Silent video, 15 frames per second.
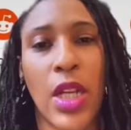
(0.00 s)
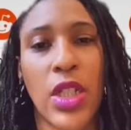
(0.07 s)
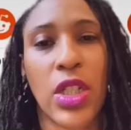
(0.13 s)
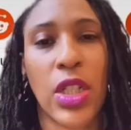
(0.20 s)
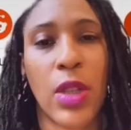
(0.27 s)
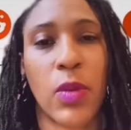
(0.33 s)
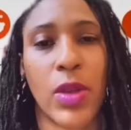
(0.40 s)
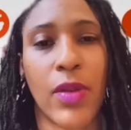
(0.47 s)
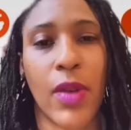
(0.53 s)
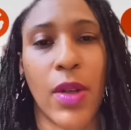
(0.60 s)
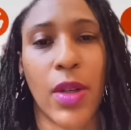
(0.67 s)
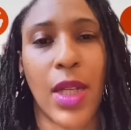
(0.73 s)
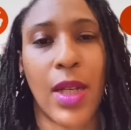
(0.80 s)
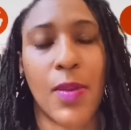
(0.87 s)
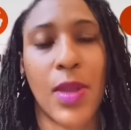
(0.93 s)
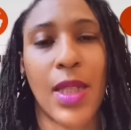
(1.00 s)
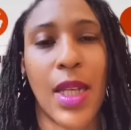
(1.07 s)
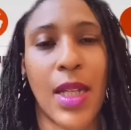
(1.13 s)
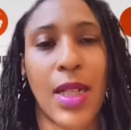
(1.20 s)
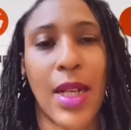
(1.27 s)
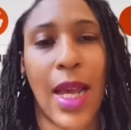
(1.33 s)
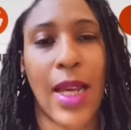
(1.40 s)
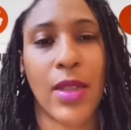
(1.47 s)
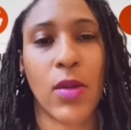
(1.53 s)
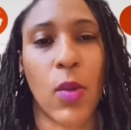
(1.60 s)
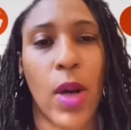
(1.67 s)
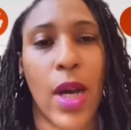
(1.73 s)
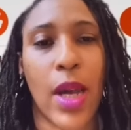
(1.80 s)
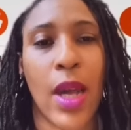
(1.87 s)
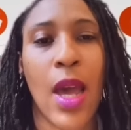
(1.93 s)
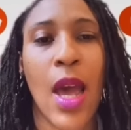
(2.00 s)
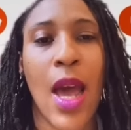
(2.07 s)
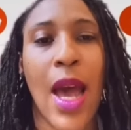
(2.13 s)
She was very upset and asked why.